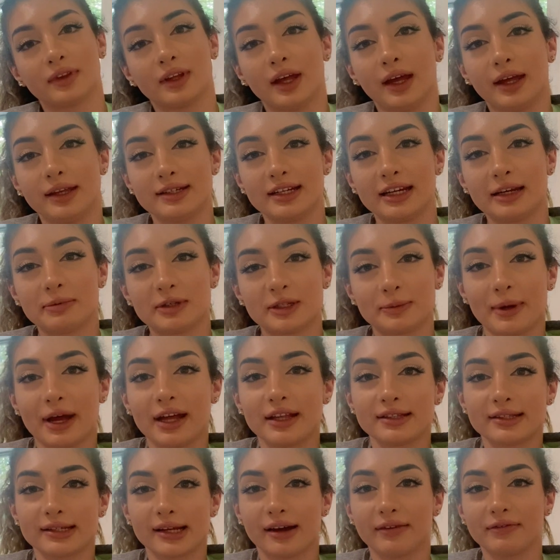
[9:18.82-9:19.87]
Adib
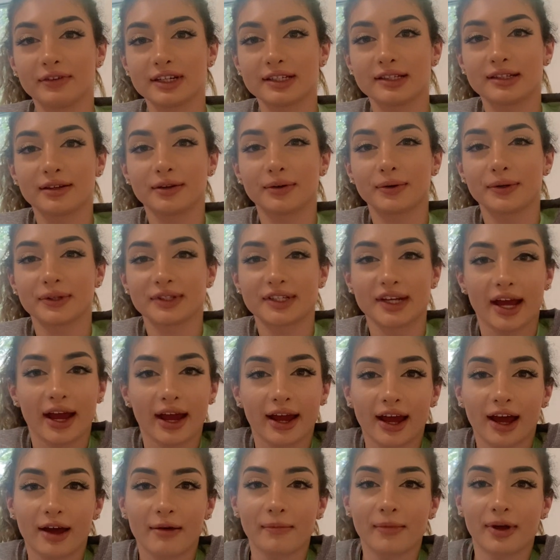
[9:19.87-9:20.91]
spends every single
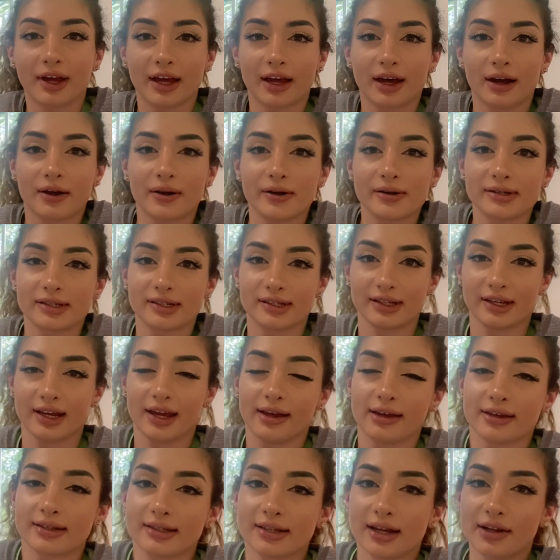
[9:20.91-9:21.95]
day at my house.
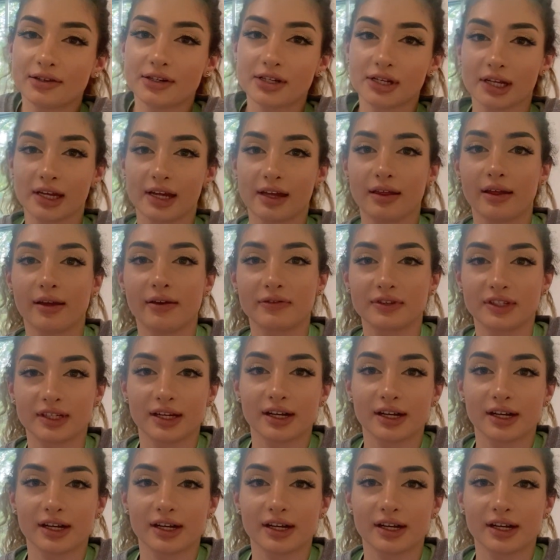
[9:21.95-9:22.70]
He essentially lives